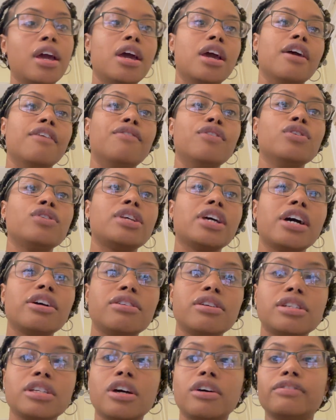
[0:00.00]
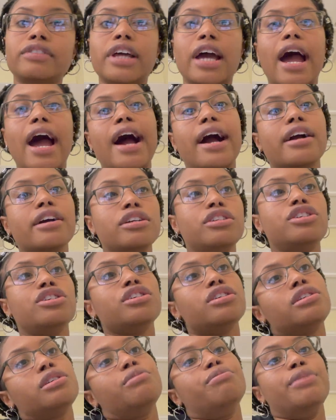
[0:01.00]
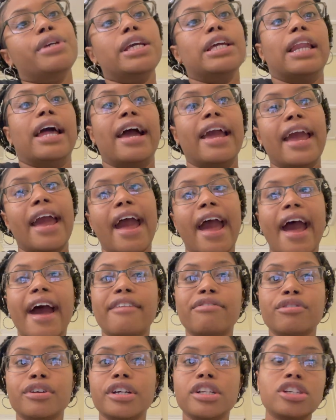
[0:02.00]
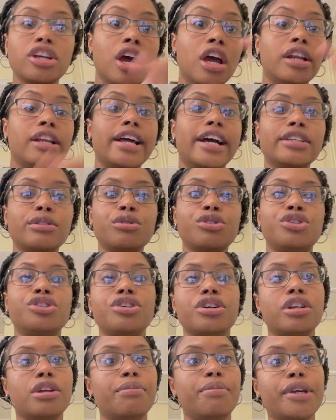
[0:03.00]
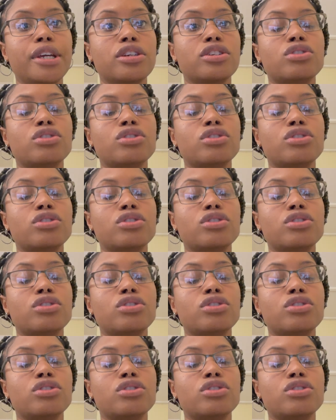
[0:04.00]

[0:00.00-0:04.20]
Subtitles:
If you tell yourself that I could just be like average, that's what you're gonna be.